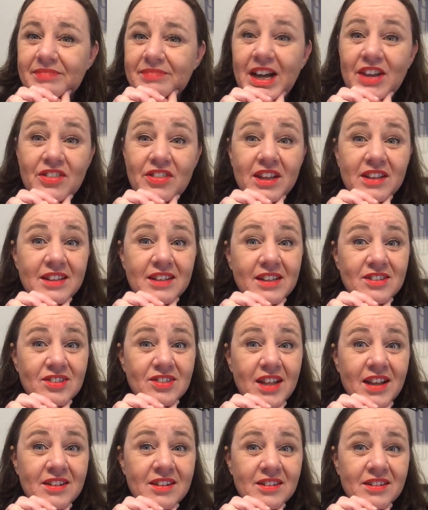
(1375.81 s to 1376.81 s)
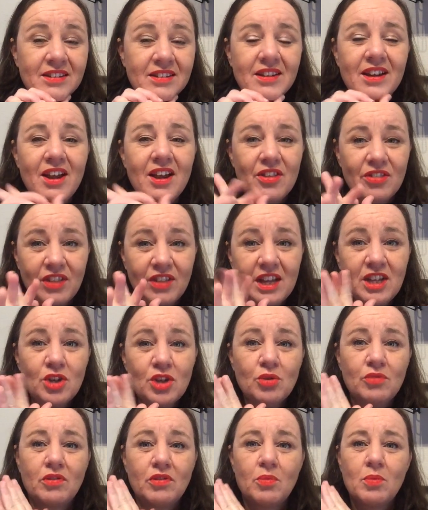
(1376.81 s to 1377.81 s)
I think that's that. Thank
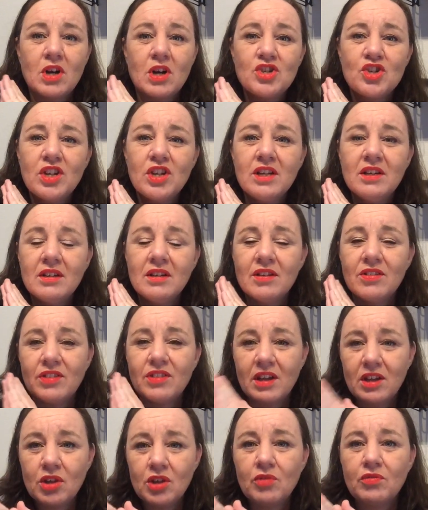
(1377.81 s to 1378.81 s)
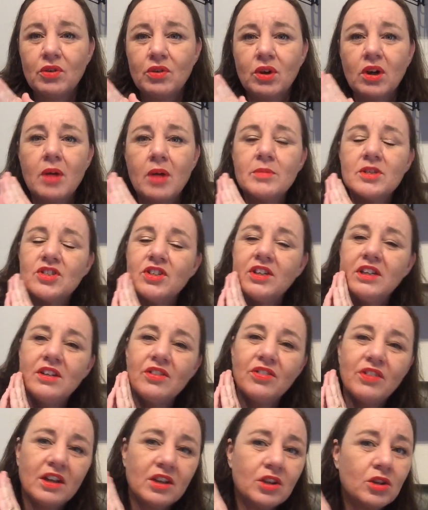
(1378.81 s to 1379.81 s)
you for watching. Thank you for
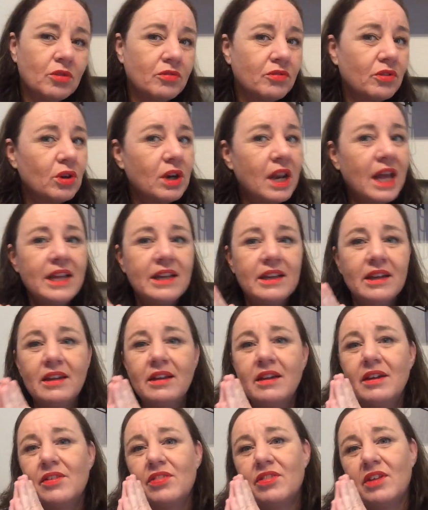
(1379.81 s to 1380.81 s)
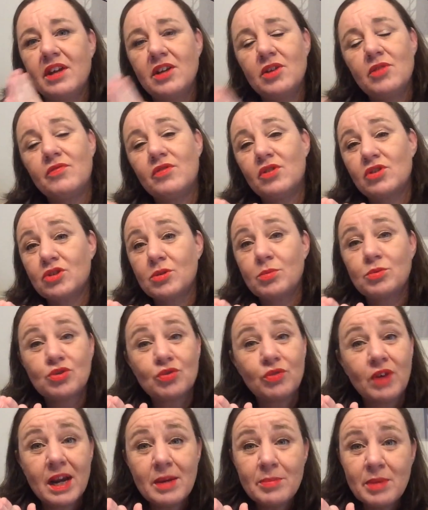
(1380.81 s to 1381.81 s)
commenting. Thank you for liking. Thank you for
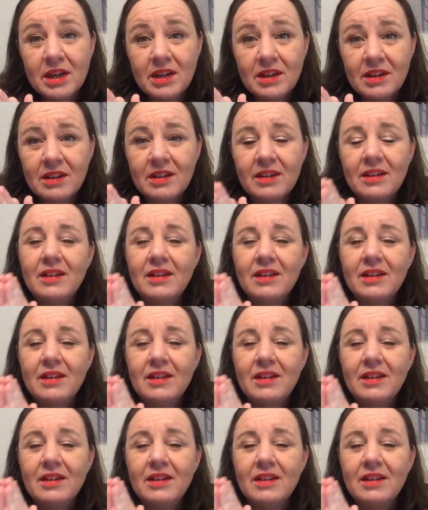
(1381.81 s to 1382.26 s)
subscribing.